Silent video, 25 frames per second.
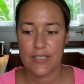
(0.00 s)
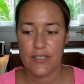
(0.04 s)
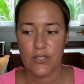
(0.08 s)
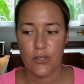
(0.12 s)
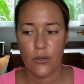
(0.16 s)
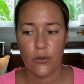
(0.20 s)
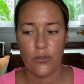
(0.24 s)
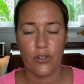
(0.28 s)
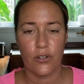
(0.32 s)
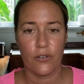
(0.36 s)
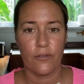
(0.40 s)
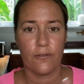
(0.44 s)
So
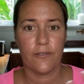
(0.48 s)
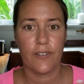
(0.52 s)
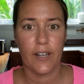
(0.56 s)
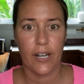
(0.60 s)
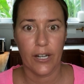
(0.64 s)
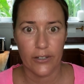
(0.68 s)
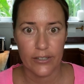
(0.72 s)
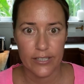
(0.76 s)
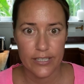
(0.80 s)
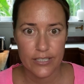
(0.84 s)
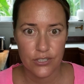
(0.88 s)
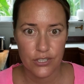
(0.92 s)
they're
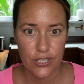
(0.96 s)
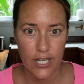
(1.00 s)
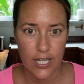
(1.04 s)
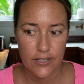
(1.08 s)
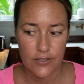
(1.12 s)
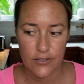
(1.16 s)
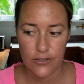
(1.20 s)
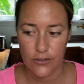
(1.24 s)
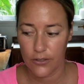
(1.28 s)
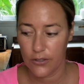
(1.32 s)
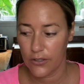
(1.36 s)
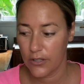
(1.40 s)
very
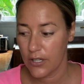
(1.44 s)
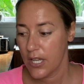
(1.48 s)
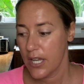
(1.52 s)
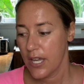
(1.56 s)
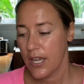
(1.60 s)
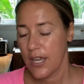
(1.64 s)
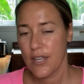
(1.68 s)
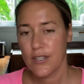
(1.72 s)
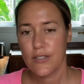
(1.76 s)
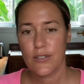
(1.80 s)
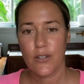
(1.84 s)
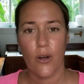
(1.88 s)
gentle.
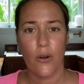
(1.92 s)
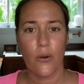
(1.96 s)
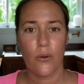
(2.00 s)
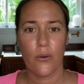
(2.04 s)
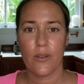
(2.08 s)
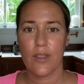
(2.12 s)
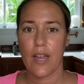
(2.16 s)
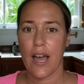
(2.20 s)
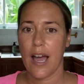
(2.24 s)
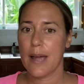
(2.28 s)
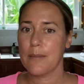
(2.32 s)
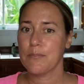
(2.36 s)
So
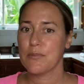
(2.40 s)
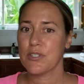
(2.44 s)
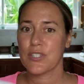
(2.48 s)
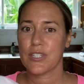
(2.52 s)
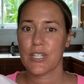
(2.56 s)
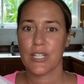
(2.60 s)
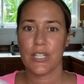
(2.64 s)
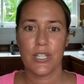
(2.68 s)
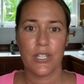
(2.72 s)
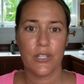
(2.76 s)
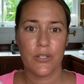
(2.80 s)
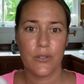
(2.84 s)
I'm just
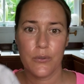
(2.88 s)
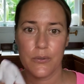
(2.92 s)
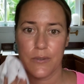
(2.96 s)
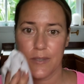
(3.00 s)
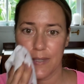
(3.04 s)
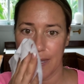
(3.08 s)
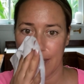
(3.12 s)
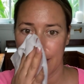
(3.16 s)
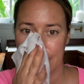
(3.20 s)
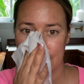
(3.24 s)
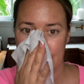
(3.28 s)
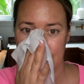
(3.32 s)
going to use
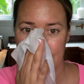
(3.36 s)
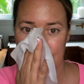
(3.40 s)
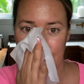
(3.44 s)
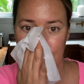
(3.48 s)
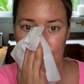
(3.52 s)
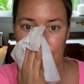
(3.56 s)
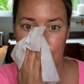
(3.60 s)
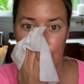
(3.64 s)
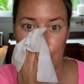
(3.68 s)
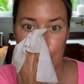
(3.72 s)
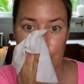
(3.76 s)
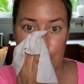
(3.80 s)
this
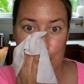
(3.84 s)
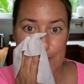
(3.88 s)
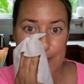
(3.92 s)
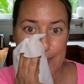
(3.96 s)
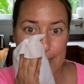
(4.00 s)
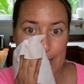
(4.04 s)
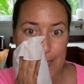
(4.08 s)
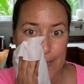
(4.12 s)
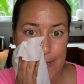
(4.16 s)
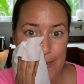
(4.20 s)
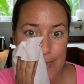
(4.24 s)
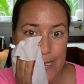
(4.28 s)
to
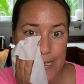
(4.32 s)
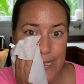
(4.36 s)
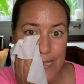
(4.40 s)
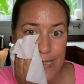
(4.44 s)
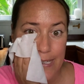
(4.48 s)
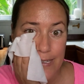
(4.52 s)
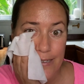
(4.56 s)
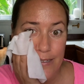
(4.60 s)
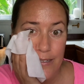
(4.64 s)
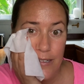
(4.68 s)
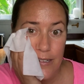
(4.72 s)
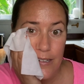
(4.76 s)

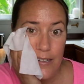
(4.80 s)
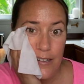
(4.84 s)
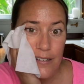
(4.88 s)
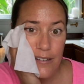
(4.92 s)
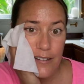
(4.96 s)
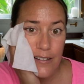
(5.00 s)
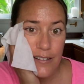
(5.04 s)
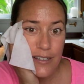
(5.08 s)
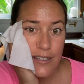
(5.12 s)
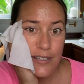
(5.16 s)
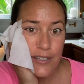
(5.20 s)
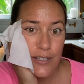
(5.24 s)
gently,
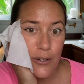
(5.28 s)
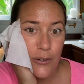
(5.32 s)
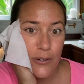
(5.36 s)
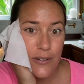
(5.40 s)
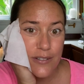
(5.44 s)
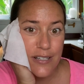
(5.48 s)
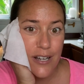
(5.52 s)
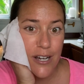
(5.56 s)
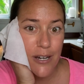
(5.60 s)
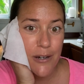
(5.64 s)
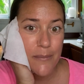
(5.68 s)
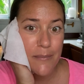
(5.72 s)
notice
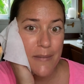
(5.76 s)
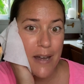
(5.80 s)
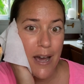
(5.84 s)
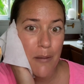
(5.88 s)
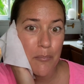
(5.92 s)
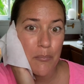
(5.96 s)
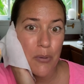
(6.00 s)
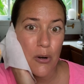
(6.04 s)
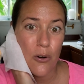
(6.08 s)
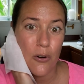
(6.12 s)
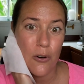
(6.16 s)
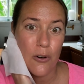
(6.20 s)
how I'm not
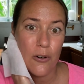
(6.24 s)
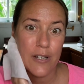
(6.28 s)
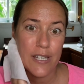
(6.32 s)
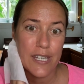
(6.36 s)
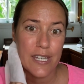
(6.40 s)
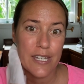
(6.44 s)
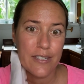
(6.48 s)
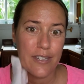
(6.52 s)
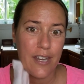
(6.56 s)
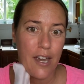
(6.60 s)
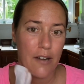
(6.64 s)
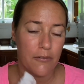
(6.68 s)
pulling.
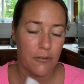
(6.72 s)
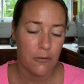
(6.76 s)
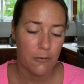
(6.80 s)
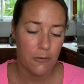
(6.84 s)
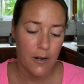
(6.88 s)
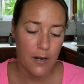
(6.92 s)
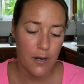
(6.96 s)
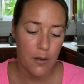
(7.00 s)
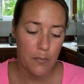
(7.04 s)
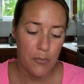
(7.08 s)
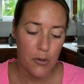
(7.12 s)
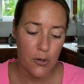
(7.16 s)
You never
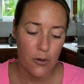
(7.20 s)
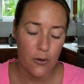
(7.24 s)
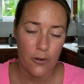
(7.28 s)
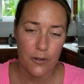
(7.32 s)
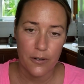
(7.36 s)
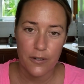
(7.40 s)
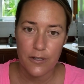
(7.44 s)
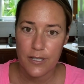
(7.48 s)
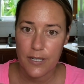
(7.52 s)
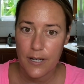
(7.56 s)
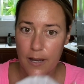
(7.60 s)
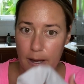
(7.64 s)
want to pull
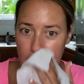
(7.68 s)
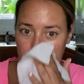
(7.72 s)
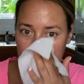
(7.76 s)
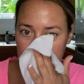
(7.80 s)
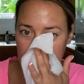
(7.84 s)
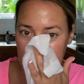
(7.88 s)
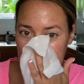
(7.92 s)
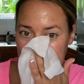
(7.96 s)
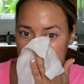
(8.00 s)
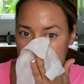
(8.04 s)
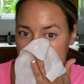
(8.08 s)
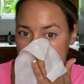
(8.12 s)
or tug,
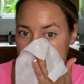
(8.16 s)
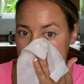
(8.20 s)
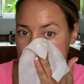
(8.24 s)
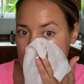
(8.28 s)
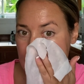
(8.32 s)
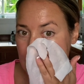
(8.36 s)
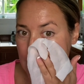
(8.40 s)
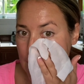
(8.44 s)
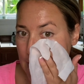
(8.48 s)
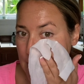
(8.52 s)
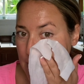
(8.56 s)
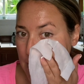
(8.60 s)
because
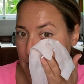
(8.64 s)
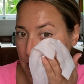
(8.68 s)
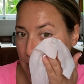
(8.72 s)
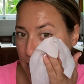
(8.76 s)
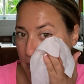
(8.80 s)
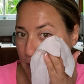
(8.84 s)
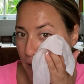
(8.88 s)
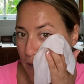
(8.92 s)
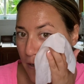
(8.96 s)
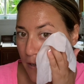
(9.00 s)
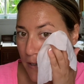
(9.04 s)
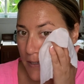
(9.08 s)
this can
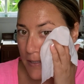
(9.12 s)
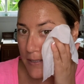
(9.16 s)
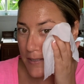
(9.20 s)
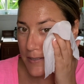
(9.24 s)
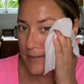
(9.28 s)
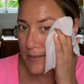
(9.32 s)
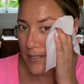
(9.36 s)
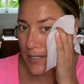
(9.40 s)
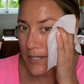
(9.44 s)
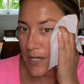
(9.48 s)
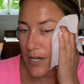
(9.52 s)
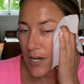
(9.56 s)

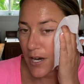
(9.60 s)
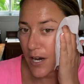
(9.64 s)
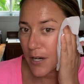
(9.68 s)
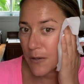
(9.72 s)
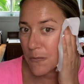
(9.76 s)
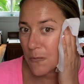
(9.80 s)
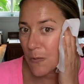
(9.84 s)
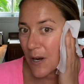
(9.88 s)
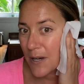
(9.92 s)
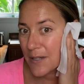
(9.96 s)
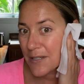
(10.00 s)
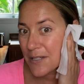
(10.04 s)
cause
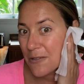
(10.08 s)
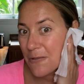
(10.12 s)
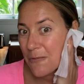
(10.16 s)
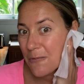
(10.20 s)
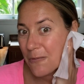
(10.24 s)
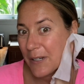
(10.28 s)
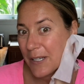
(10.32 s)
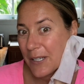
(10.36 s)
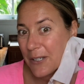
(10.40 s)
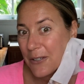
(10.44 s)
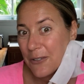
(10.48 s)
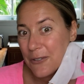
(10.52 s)
unwanted
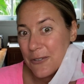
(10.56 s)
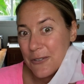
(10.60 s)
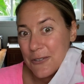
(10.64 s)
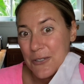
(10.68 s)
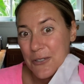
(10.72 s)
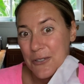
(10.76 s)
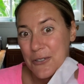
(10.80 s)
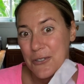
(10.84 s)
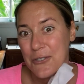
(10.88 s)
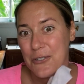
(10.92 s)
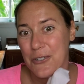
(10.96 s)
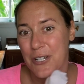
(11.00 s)
wrinkles
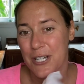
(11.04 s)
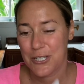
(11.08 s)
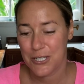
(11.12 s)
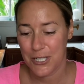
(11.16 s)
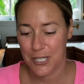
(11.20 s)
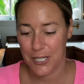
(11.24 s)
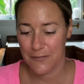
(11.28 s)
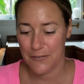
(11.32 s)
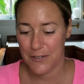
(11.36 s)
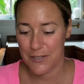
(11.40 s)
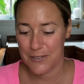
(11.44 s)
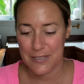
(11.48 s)
or stretching
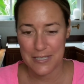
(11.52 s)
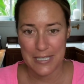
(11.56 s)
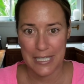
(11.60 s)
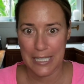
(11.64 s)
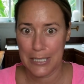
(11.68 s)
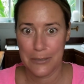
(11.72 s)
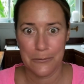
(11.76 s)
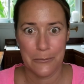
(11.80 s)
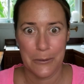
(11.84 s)
of our skin.